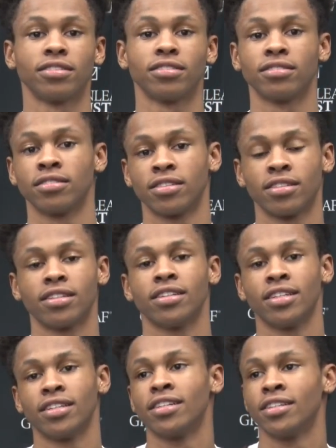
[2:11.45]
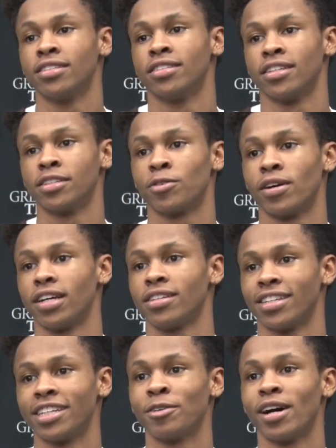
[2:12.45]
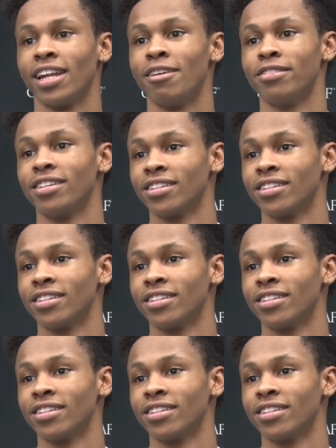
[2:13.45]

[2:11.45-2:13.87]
So that's why I love it.